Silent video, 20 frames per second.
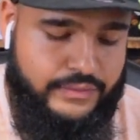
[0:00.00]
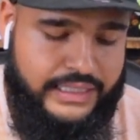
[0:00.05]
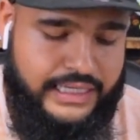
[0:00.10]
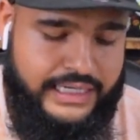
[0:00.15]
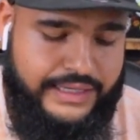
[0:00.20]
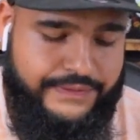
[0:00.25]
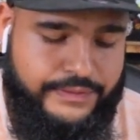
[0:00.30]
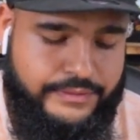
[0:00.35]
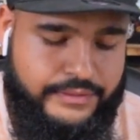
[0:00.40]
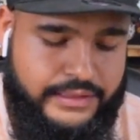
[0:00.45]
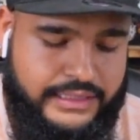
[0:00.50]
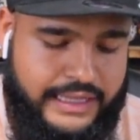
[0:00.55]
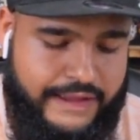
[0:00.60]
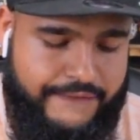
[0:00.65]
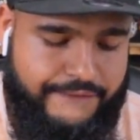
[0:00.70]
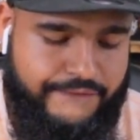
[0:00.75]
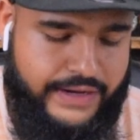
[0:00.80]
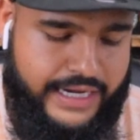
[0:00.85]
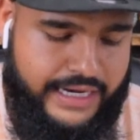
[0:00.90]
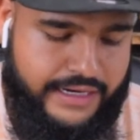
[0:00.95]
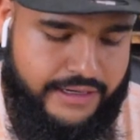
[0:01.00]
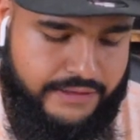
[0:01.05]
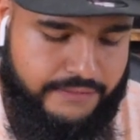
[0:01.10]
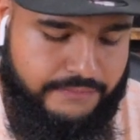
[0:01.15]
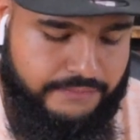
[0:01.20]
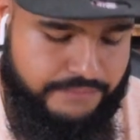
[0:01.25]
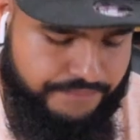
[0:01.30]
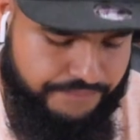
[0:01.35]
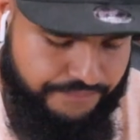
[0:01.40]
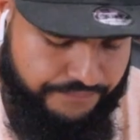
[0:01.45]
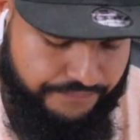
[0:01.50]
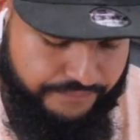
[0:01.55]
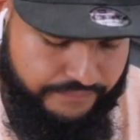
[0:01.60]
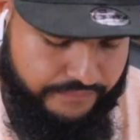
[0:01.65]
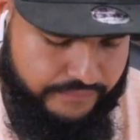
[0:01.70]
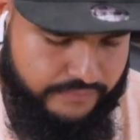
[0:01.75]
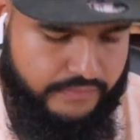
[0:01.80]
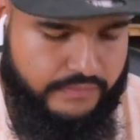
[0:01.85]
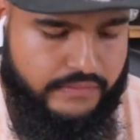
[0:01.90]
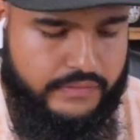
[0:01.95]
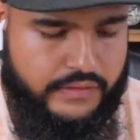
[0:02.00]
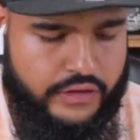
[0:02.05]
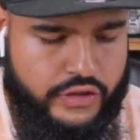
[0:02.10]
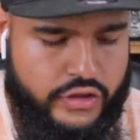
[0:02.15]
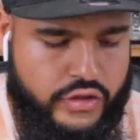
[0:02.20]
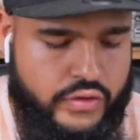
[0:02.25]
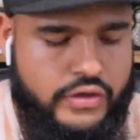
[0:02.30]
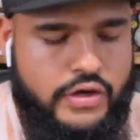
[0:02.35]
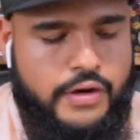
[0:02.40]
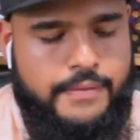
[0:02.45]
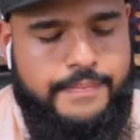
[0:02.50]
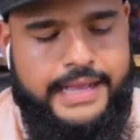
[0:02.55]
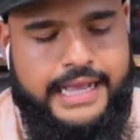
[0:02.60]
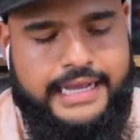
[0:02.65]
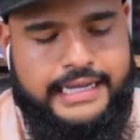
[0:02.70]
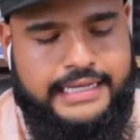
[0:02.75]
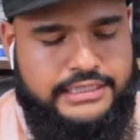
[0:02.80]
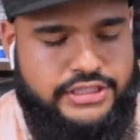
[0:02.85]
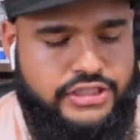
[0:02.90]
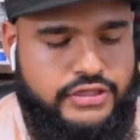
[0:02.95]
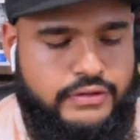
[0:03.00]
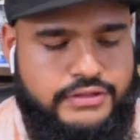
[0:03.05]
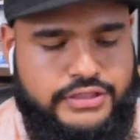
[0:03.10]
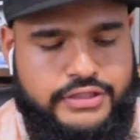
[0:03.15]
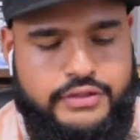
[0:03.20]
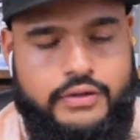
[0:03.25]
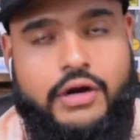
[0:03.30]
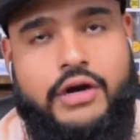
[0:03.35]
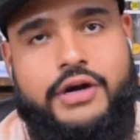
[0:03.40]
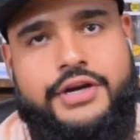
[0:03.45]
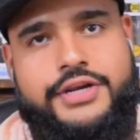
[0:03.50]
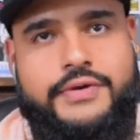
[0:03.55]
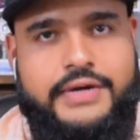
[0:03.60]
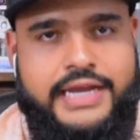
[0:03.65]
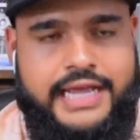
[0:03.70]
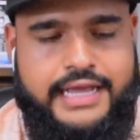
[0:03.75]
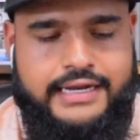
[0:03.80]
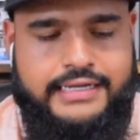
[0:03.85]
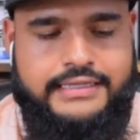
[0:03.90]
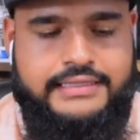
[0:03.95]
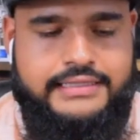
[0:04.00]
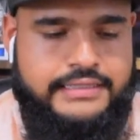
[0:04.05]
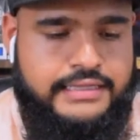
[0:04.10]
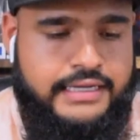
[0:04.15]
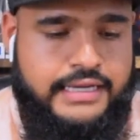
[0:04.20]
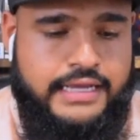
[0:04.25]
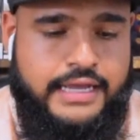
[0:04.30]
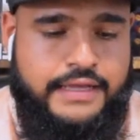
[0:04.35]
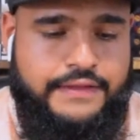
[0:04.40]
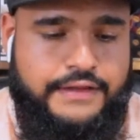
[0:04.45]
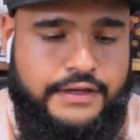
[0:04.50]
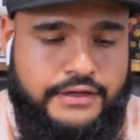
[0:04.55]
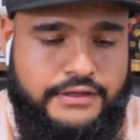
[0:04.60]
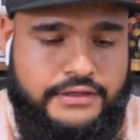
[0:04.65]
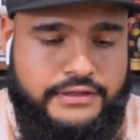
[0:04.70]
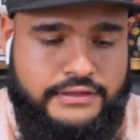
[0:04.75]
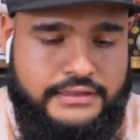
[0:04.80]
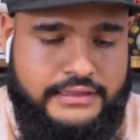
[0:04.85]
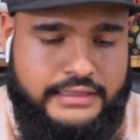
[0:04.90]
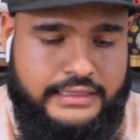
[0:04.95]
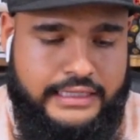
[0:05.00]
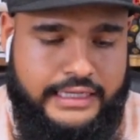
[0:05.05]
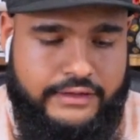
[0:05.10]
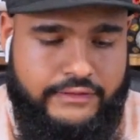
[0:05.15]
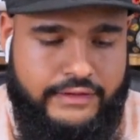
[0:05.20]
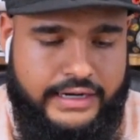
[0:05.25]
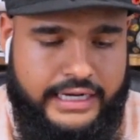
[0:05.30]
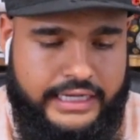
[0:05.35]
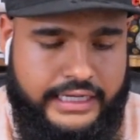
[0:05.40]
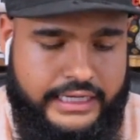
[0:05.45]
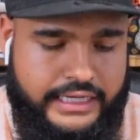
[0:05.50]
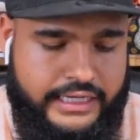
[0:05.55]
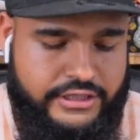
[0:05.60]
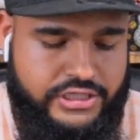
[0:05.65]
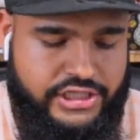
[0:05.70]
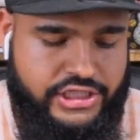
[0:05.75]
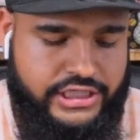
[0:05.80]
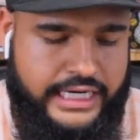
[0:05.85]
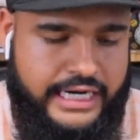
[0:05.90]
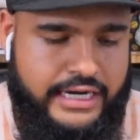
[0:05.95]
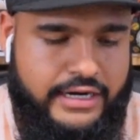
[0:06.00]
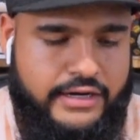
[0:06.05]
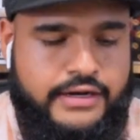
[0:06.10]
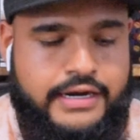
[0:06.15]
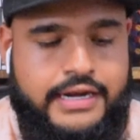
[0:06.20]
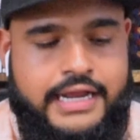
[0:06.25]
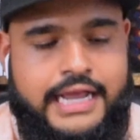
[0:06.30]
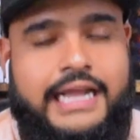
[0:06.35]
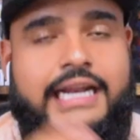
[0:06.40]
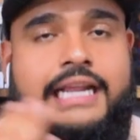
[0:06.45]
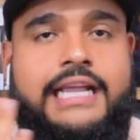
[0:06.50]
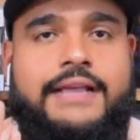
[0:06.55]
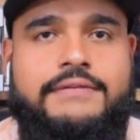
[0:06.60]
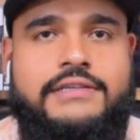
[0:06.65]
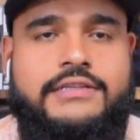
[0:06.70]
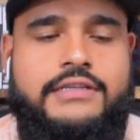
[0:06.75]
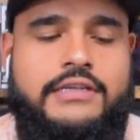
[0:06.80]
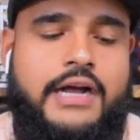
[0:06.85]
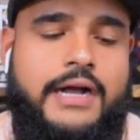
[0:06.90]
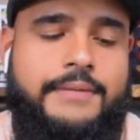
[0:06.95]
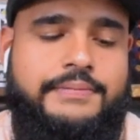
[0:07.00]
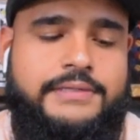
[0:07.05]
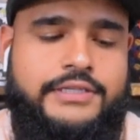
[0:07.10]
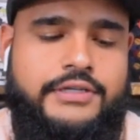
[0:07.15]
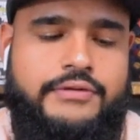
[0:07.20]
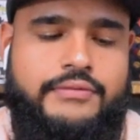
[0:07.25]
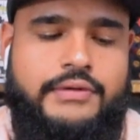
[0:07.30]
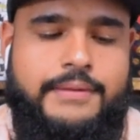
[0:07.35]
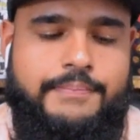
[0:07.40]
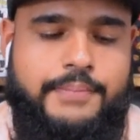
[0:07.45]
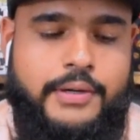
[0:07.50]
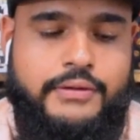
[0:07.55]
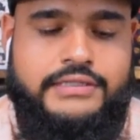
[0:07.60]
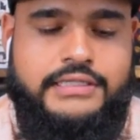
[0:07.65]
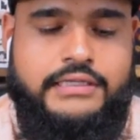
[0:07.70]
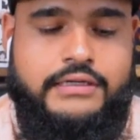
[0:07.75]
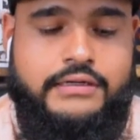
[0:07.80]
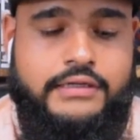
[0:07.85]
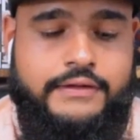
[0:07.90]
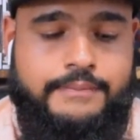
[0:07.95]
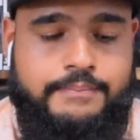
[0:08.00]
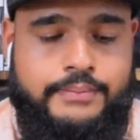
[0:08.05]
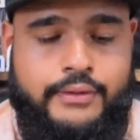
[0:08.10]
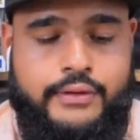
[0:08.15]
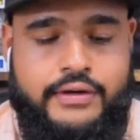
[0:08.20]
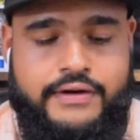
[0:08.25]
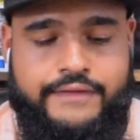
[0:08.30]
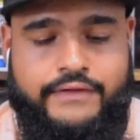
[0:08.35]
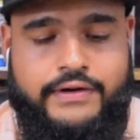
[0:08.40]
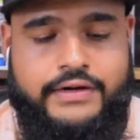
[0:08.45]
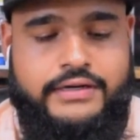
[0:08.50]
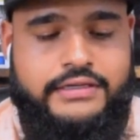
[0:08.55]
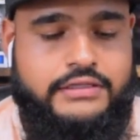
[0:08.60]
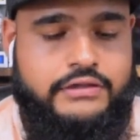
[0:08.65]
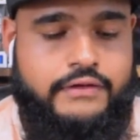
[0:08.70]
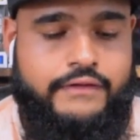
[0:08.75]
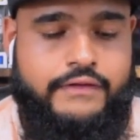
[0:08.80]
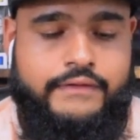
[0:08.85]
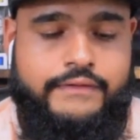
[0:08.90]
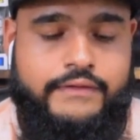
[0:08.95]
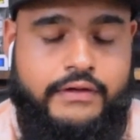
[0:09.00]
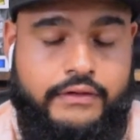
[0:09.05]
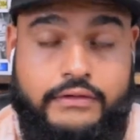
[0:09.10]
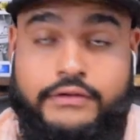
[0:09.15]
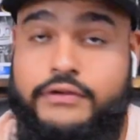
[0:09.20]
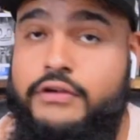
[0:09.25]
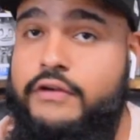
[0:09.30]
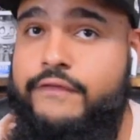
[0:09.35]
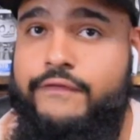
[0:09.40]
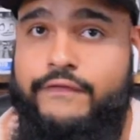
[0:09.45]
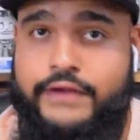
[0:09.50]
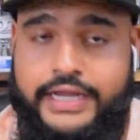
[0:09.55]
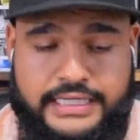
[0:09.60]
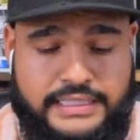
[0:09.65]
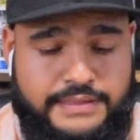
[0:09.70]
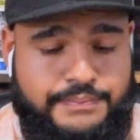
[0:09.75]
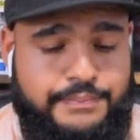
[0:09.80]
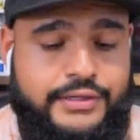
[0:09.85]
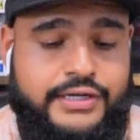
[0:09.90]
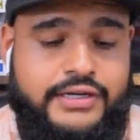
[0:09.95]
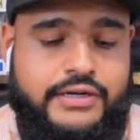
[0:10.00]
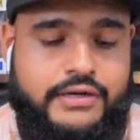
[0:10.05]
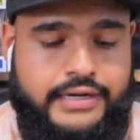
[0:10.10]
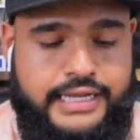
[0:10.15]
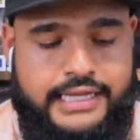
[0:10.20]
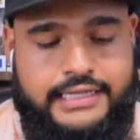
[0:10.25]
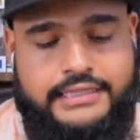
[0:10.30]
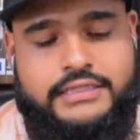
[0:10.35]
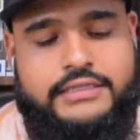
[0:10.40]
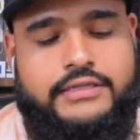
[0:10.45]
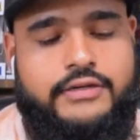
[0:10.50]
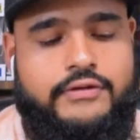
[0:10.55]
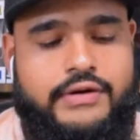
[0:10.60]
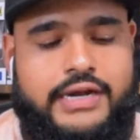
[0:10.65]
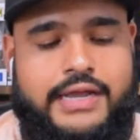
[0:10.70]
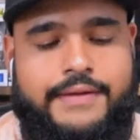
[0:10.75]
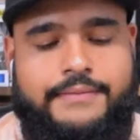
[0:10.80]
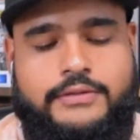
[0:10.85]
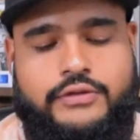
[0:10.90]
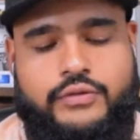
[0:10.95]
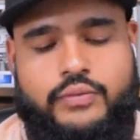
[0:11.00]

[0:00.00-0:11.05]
want to leave it with that fire. You go back, it shows you all your edits. Then you just click right here, share, and it gives you the option. You want to post it on the Plotaverse, on your Facebook, on Instagram,